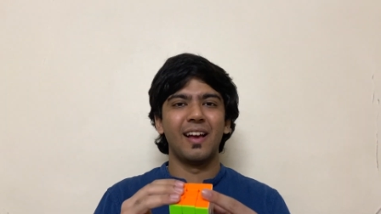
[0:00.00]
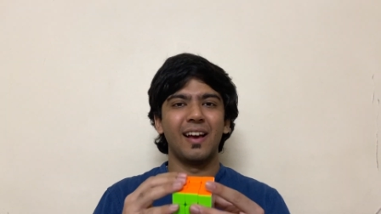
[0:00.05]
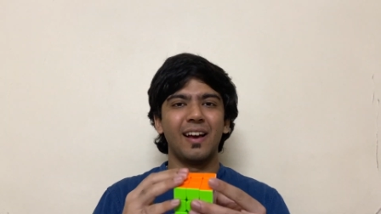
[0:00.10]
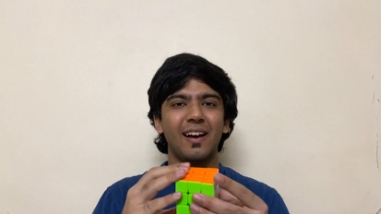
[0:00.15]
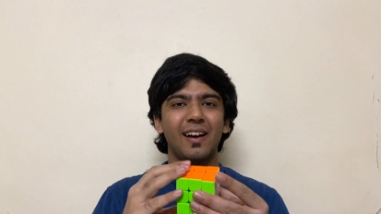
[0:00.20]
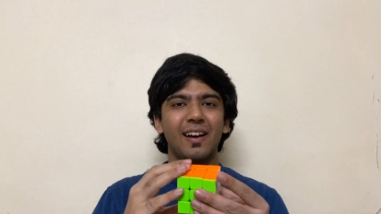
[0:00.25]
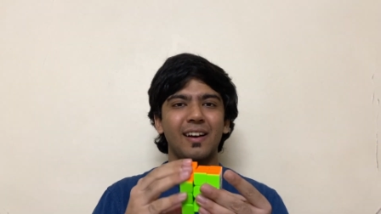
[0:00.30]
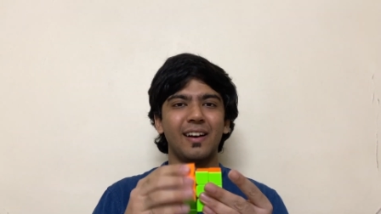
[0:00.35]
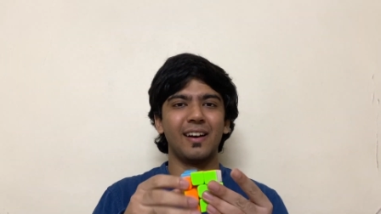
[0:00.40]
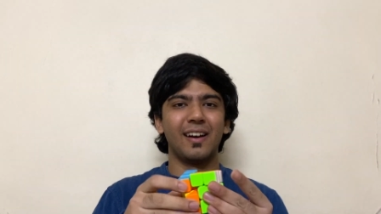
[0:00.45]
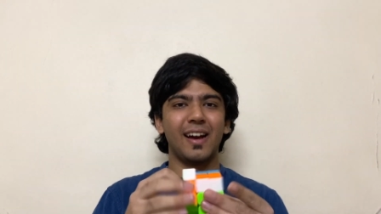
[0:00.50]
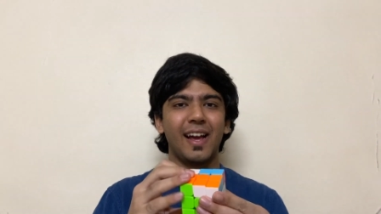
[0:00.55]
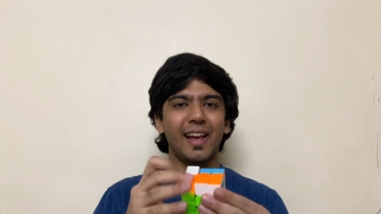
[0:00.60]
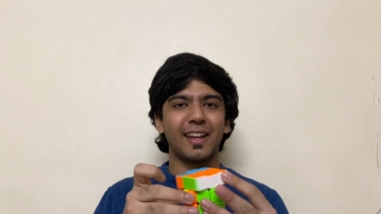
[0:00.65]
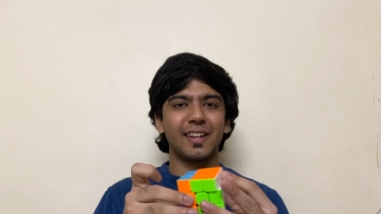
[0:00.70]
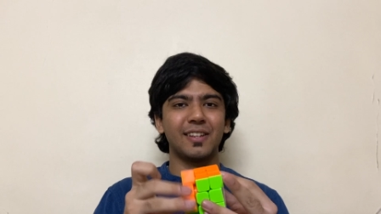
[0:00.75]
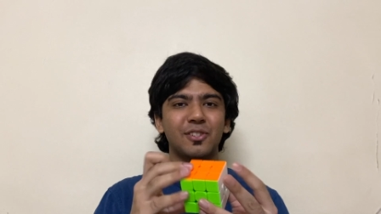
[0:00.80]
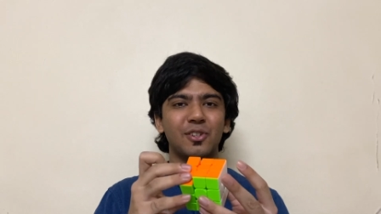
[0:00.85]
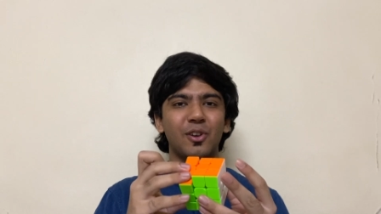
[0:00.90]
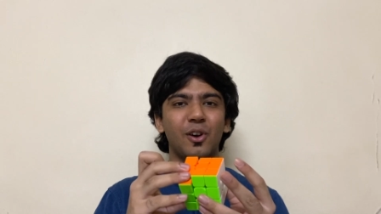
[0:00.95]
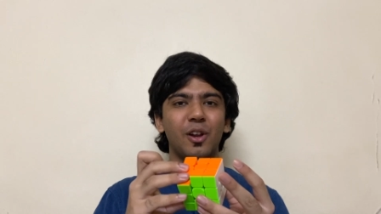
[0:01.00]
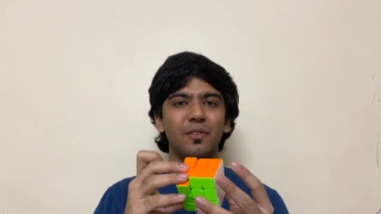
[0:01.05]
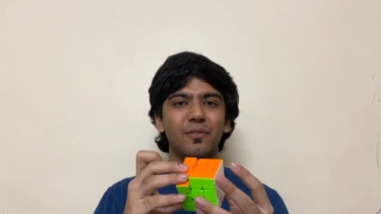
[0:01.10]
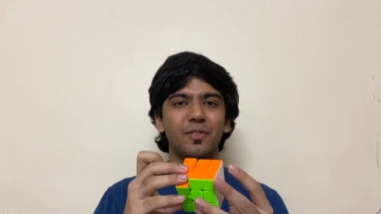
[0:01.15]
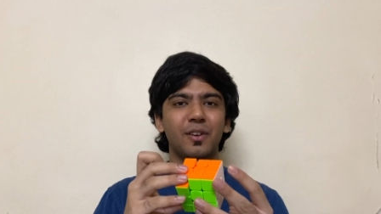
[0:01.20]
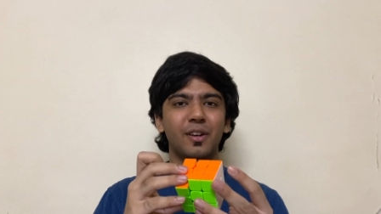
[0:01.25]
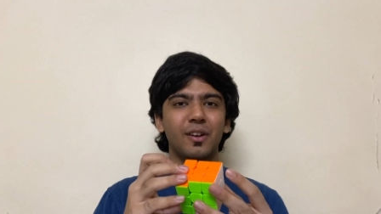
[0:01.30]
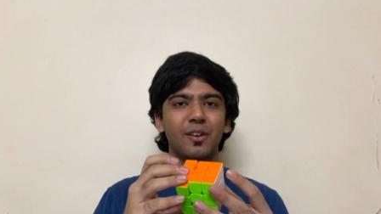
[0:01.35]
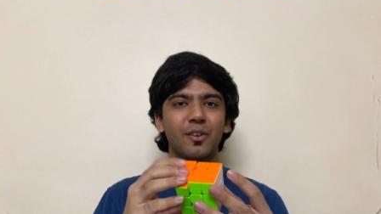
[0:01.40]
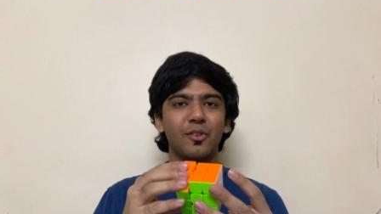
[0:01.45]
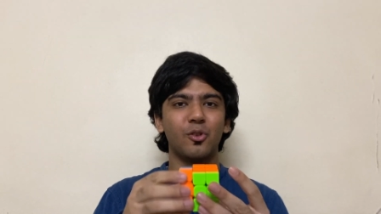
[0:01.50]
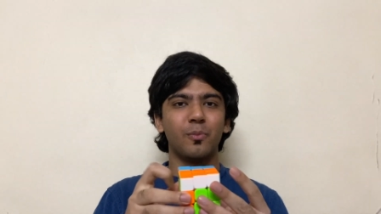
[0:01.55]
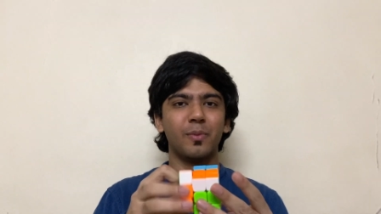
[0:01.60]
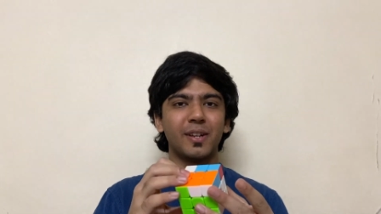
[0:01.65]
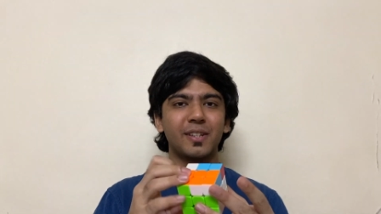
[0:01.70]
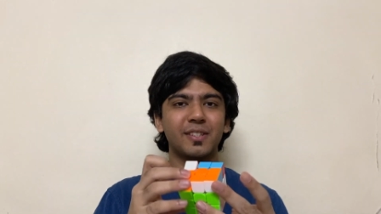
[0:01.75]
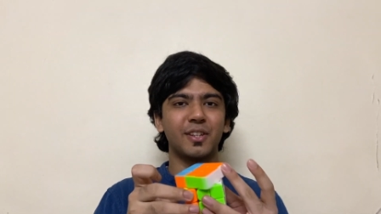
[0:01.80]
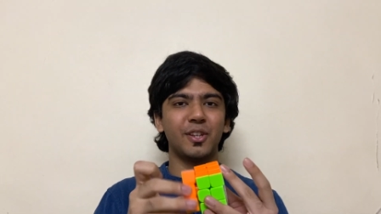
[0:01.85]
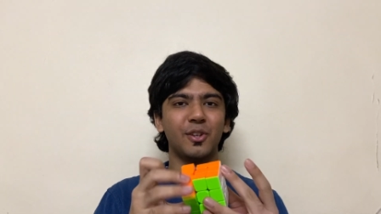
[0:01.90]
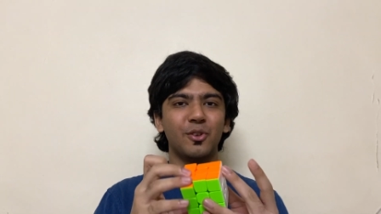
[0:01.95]
I can solve a
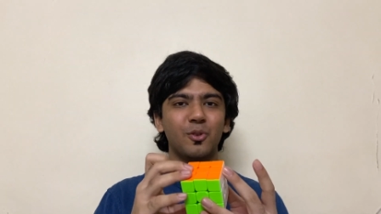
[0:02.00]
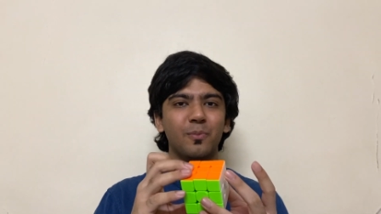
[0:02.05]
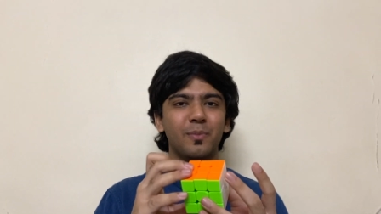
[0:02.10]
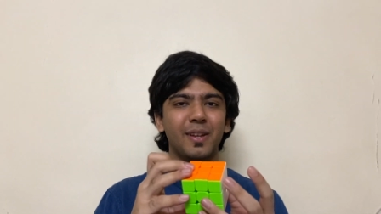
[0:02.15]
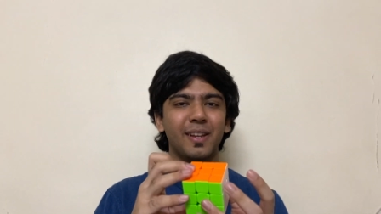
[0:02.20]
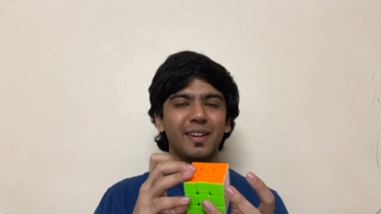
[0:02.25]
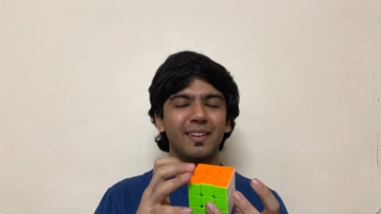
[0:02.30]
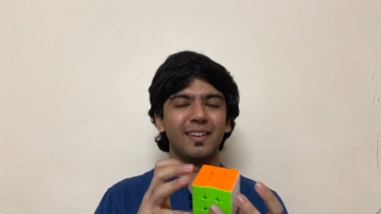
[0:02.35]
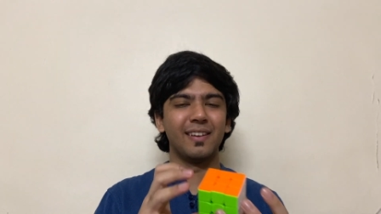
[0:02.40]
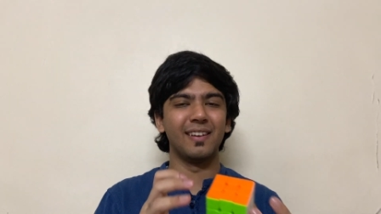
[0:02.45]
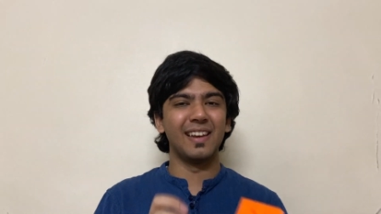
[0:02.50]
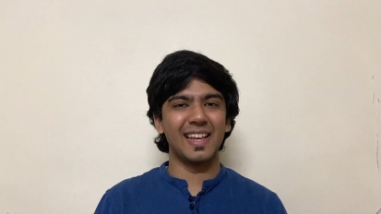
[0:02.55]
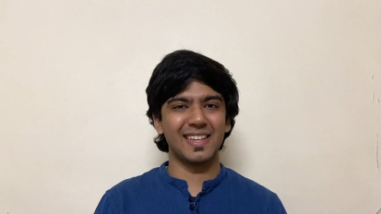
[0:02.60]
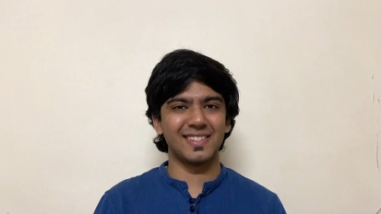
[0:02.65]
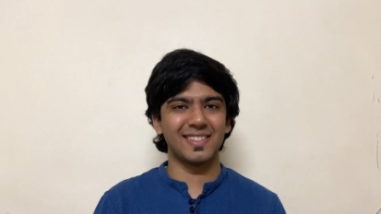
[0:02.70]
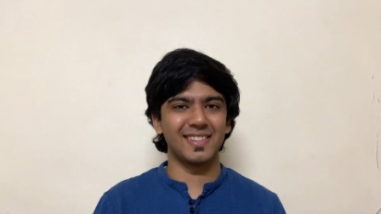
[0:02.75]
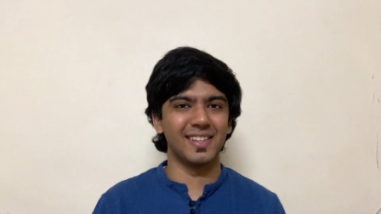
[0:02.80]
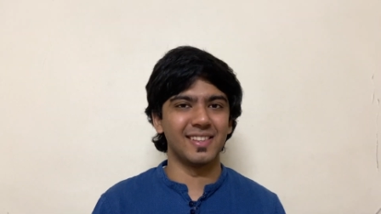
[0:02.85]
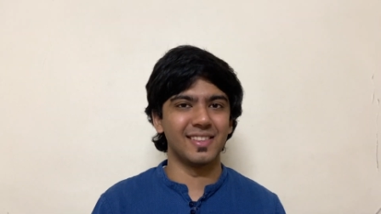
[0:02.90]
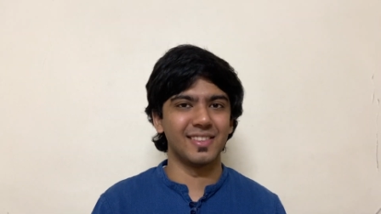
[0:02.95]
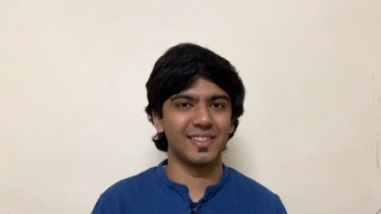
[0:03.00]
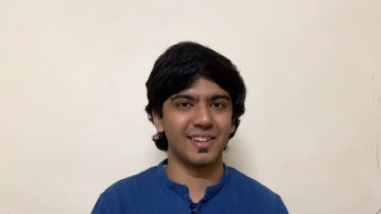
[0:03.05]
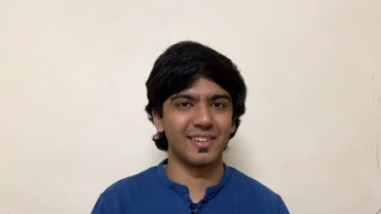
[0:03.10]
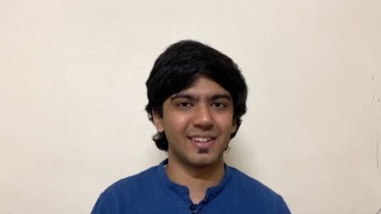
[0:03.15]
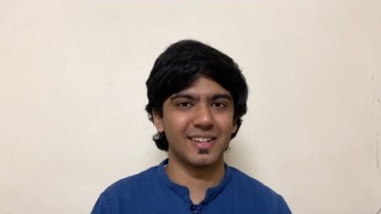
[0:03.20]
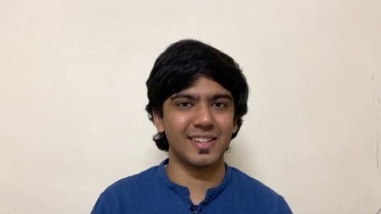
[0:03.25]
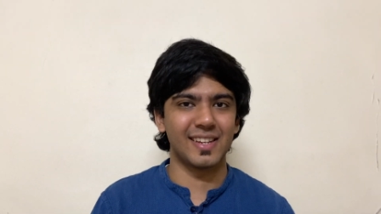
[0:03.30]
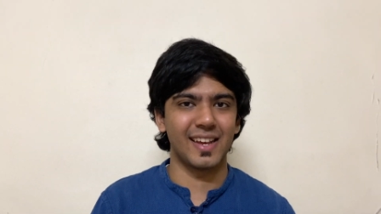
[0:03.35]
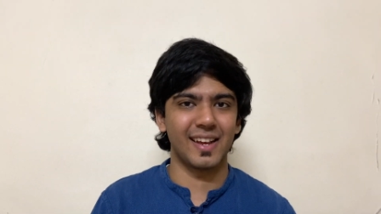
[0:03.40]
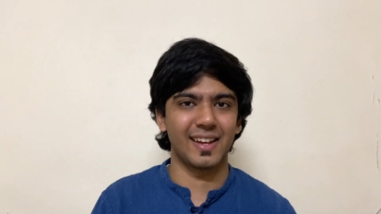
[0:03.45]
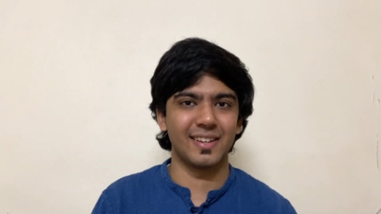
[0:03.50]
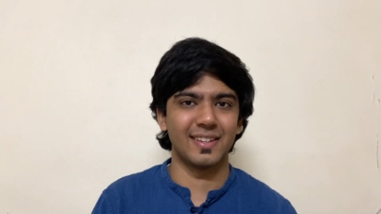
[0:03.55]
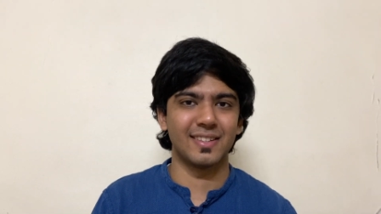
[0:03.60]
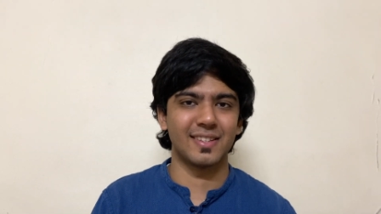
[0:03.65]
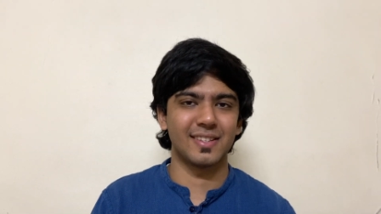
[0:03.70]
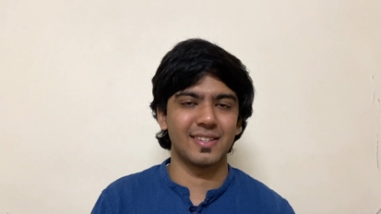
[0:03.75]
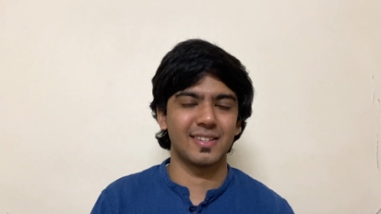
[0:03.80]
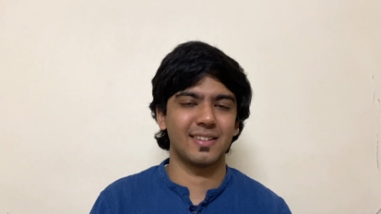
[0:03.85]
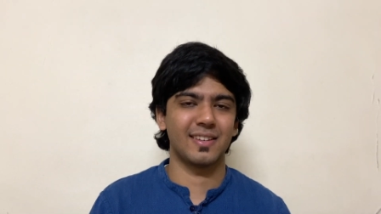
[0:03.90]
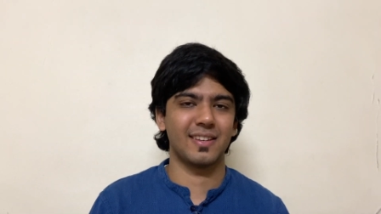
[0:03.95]
Rubik's Cube in less than 30
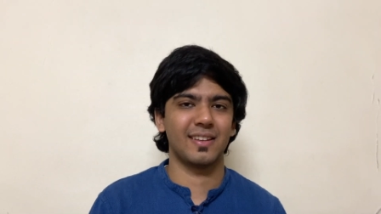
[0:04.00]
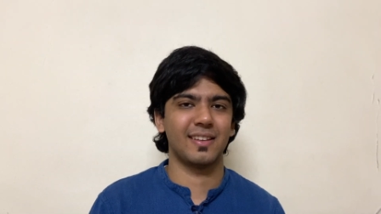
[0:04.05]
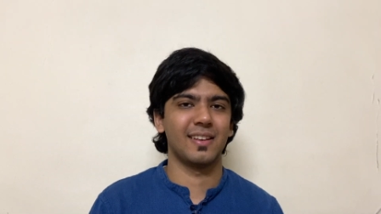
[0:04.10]
seconds.